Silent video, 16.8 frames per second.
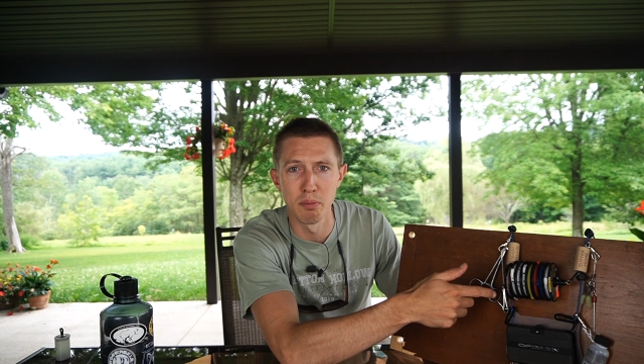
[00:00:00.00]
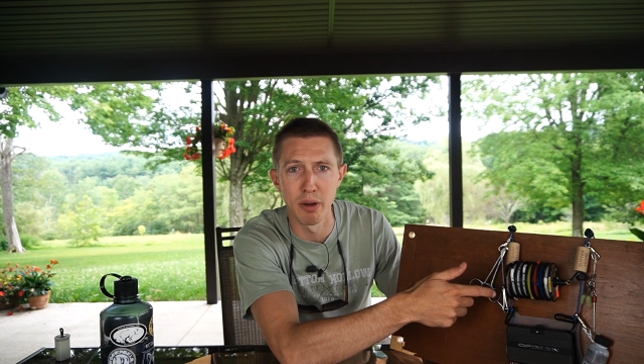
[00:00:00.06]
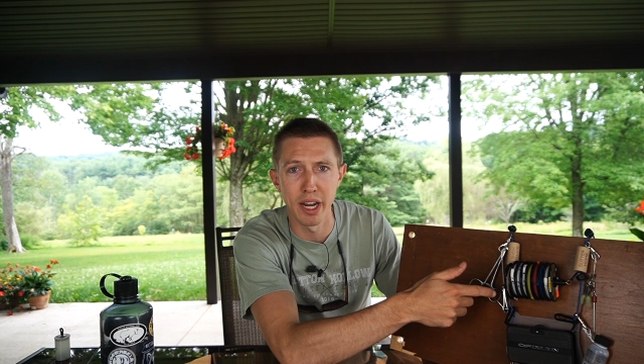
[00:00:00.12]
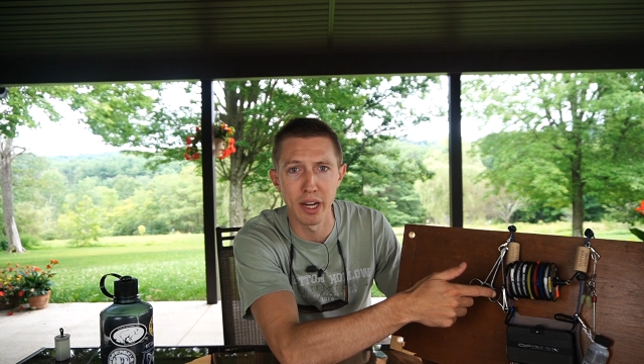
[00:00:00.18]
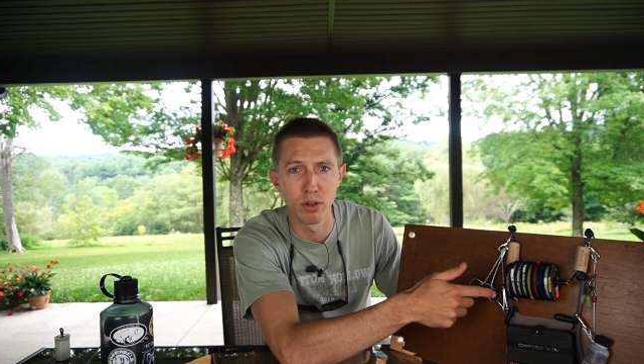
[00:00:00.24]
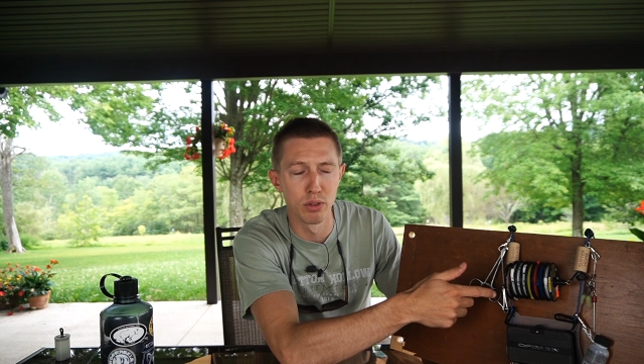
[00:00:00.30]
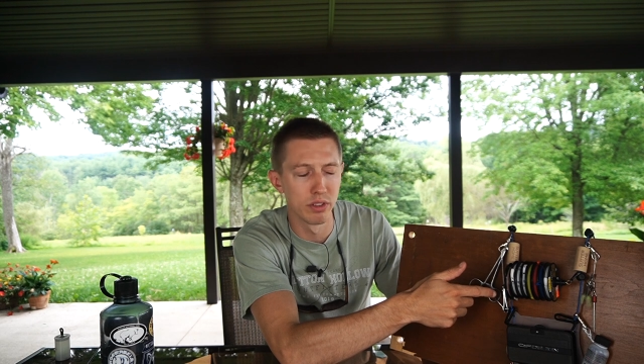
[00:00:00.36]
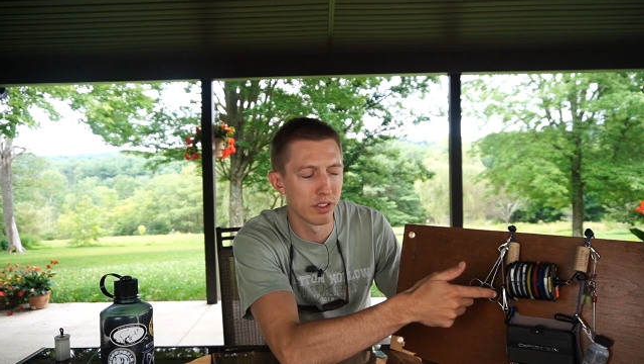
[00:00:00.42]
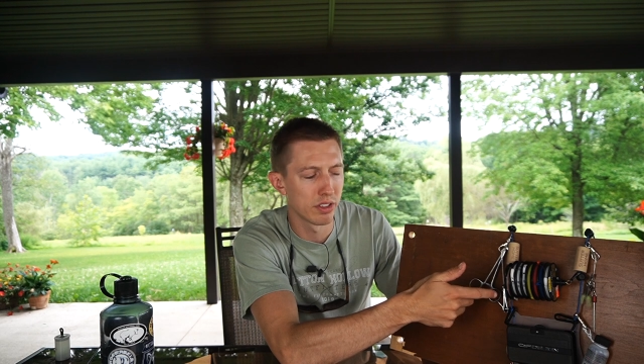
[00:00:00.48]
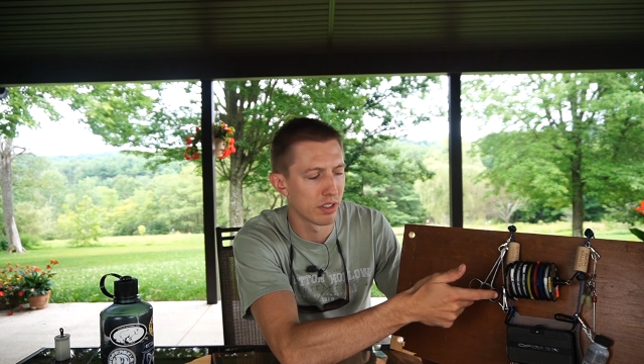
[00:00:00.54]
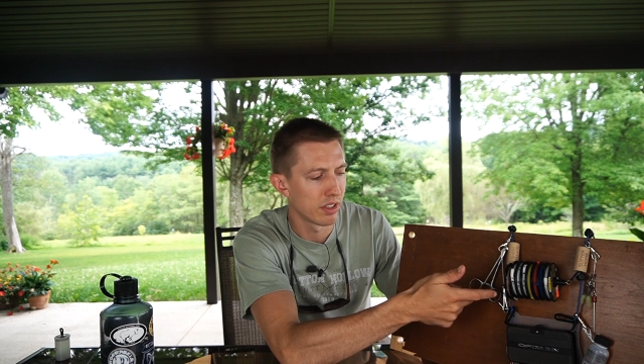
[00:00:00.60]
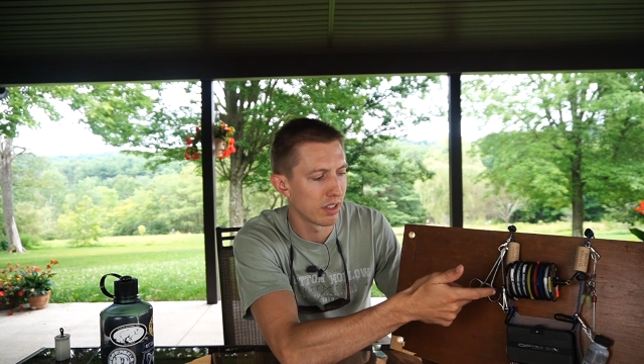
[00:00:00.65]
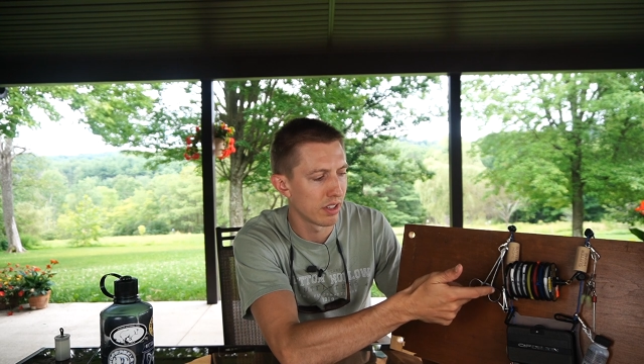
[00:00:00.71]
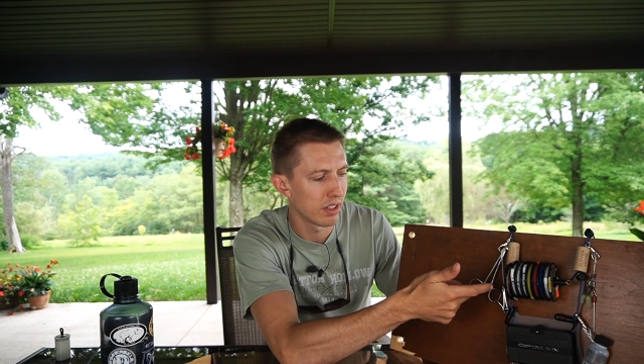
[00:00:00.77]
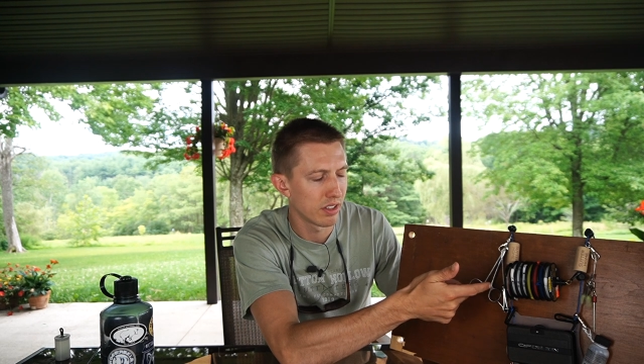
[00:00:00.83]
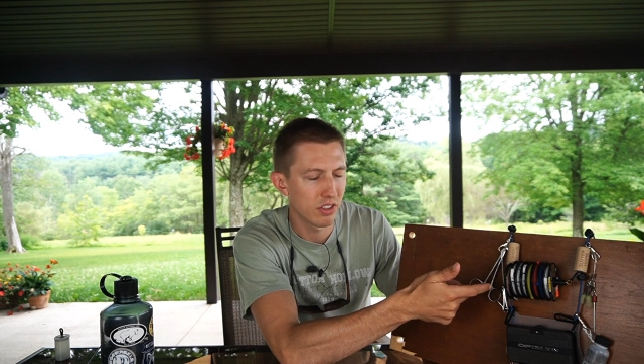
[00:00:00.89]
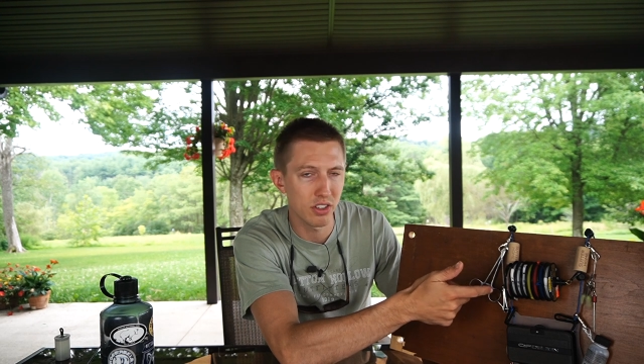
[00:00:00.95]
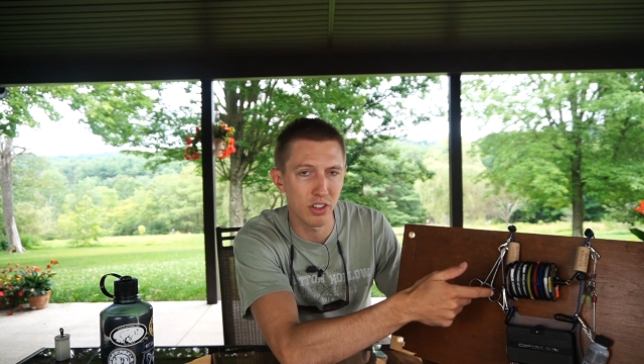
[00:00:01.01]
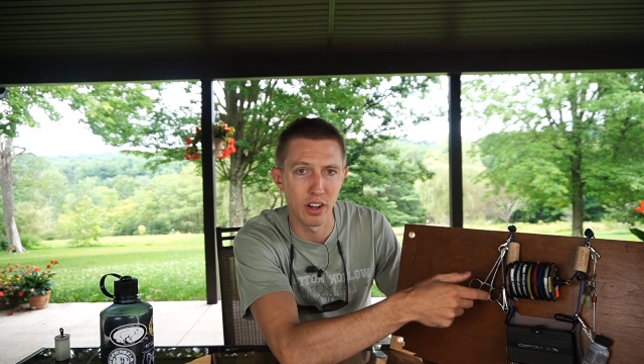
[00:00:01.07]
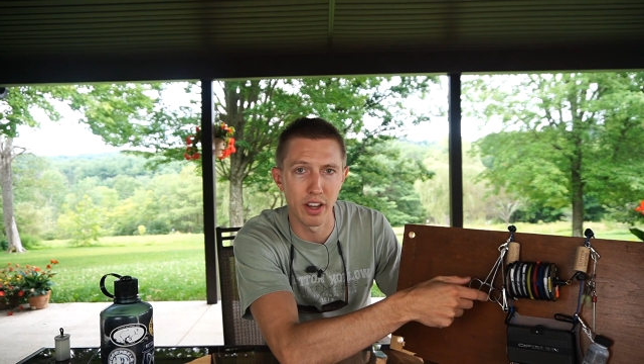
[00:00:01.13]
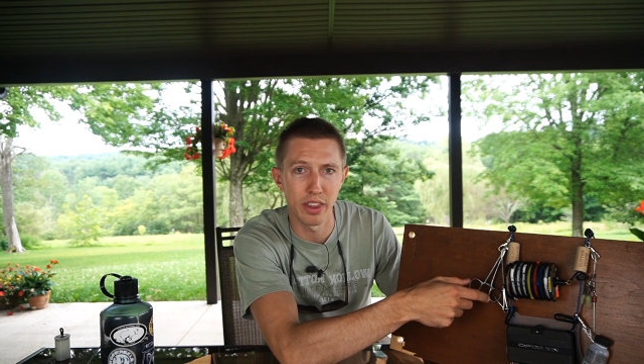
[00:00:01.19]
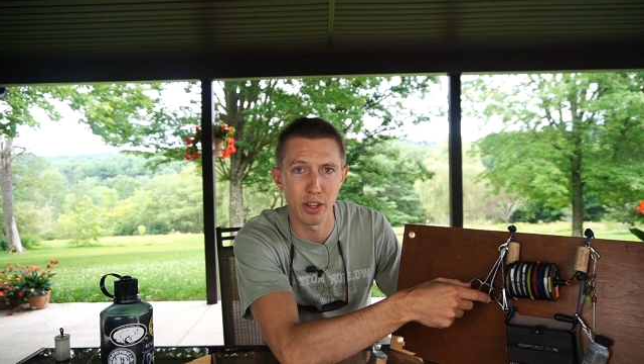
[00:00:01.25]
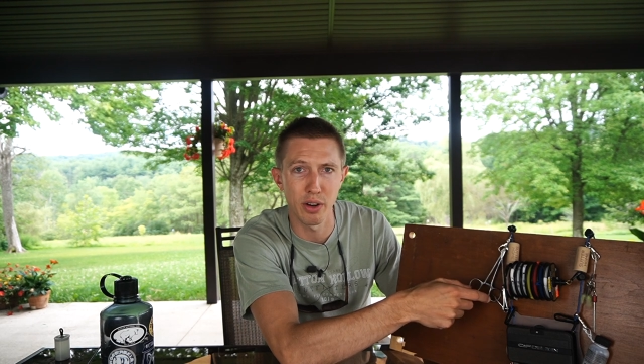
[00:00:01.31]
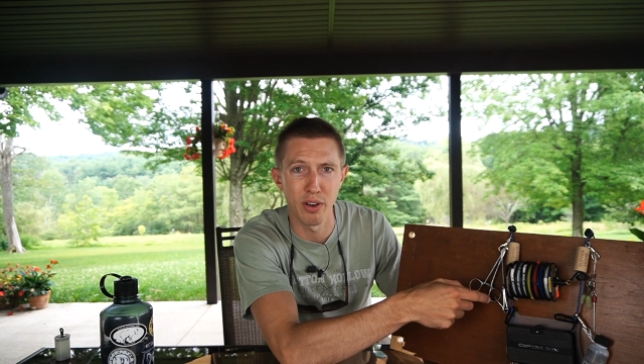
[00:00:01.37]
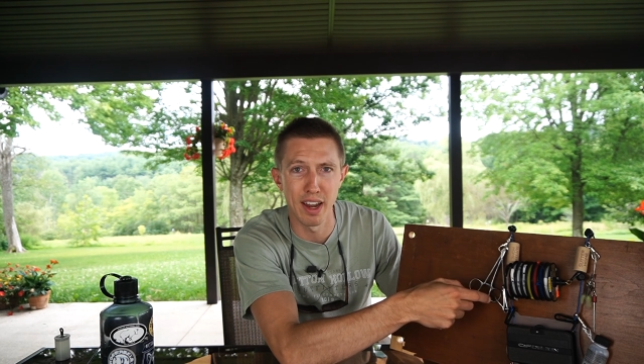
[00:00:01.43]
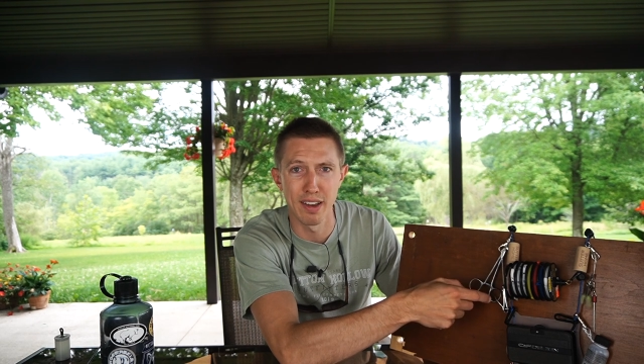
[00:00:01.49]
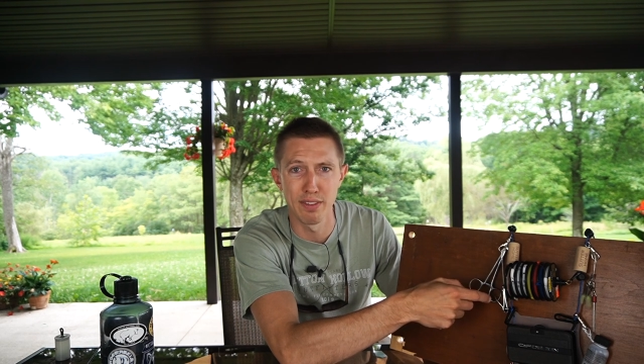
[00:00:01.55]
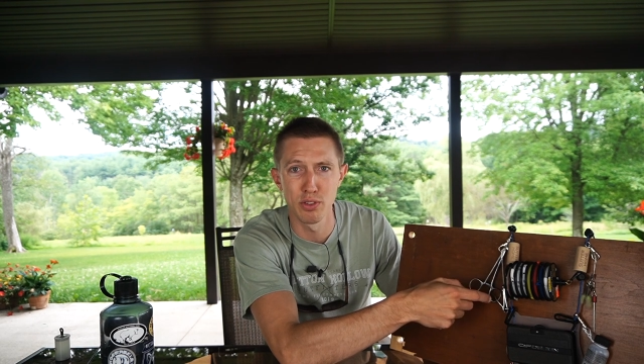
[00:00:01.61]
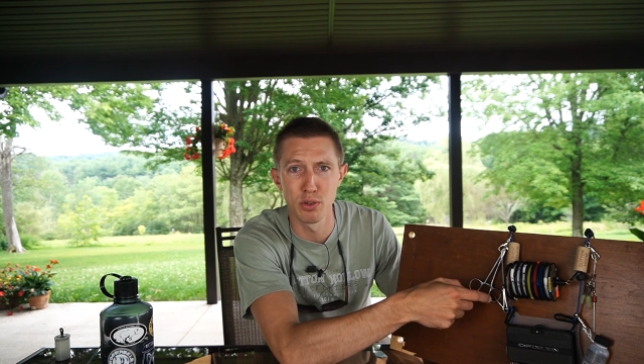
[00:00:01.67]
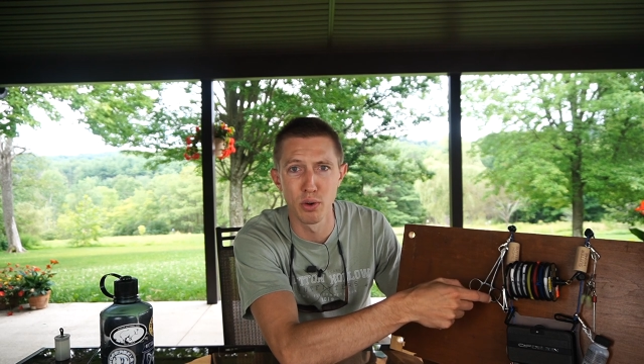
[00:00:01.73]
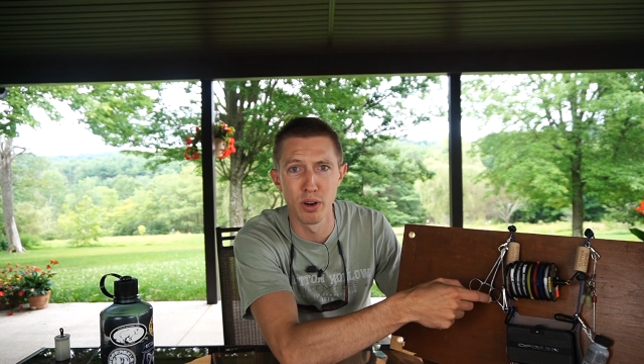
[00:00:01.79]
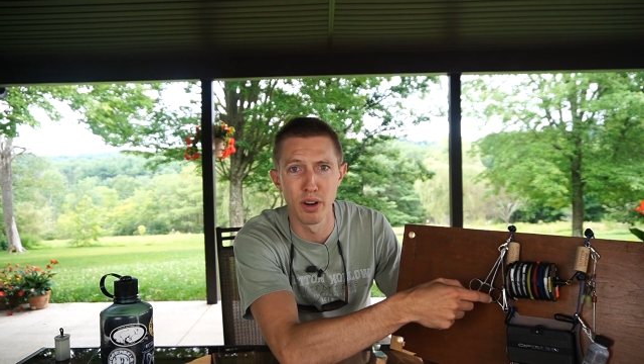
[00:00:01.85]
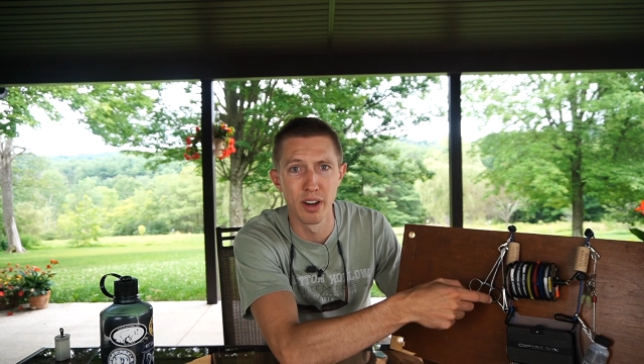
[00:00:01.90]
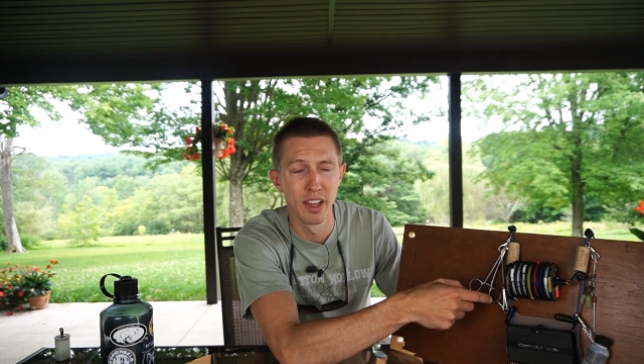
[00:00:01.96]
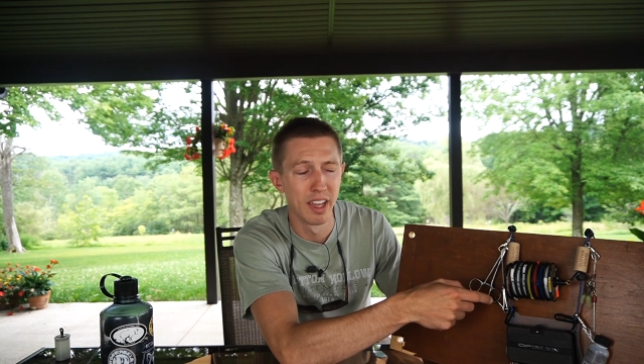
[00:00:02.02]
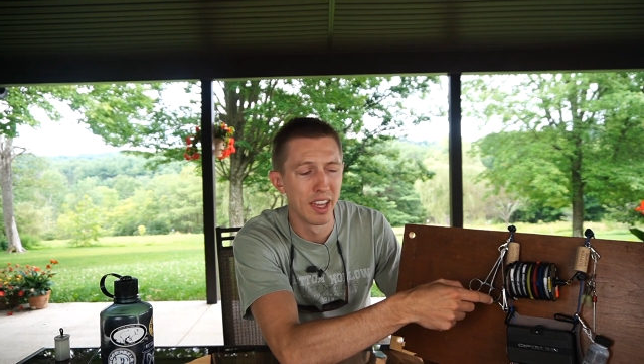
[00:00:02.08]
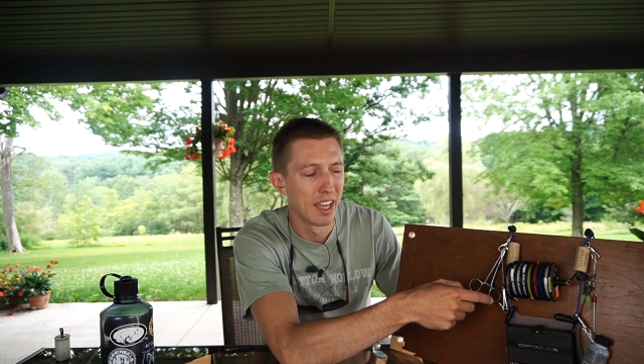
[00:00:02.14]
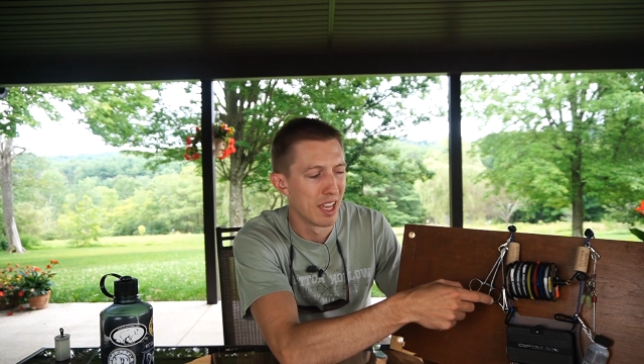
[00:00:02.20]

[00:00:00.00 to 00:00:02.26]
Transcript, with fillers: Michael's, just got it at the craft store.